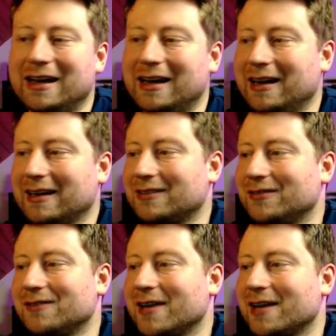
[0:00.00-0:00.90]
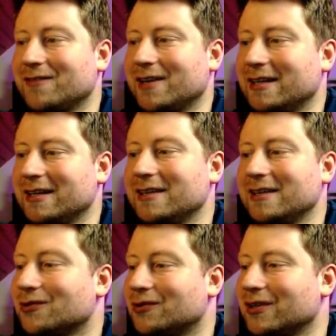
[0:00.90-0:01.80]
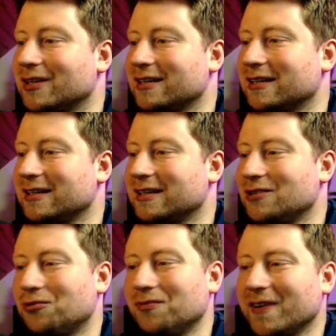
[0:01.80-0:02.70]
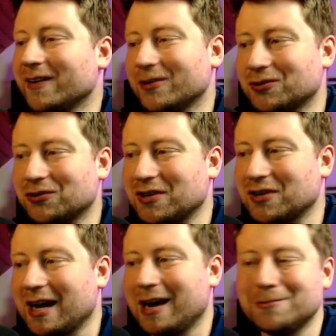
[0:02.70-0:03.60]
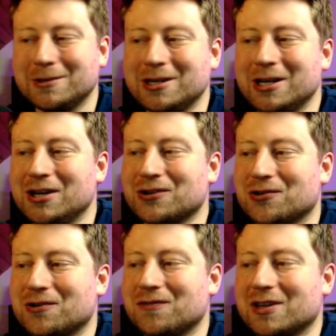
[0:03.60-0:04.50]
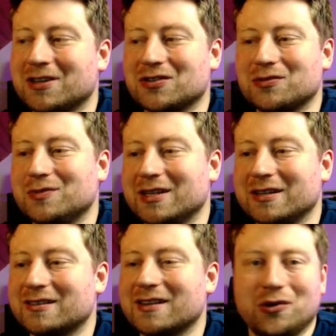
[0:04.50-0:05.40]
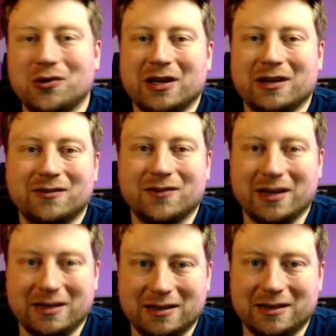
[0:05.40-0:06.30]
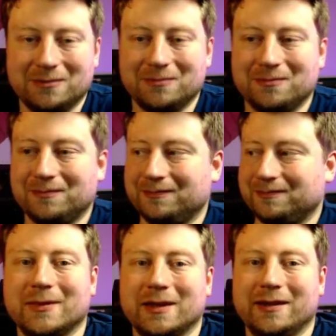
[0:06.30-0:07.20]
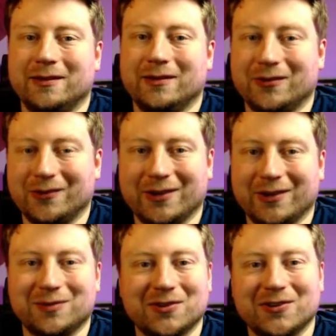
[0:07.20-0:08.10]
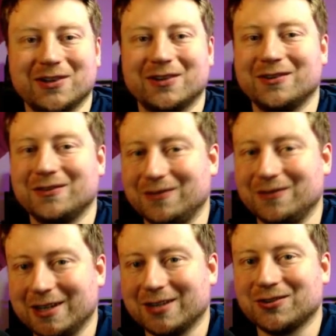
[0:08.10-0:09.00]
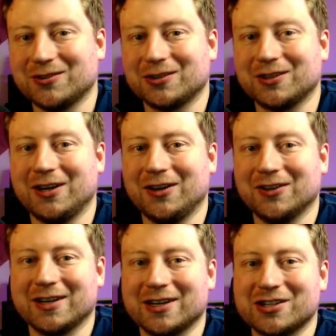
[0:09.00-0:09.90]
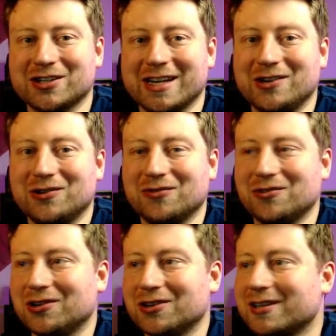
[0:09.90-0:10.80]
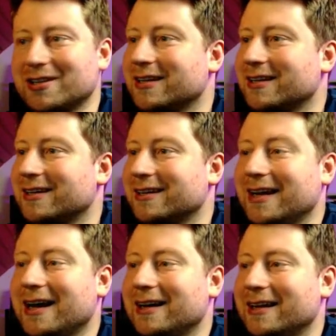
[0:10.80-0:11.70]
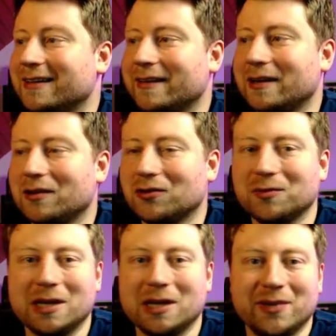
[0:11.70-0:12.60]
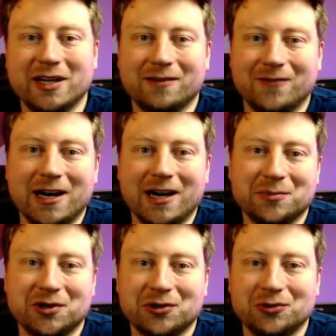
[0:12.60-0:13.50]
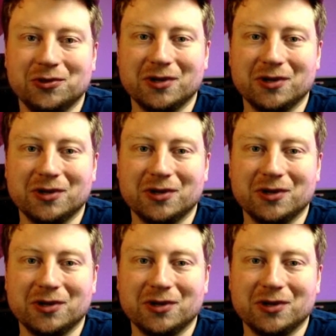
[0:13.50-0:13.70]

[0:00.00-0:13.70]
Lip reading: We're not going to win here, and at the very least, we can't prevent the promotion to a queen either. So now we have to go back to the starting position again and, yes, ultimately resign ourselves to the bitter truth.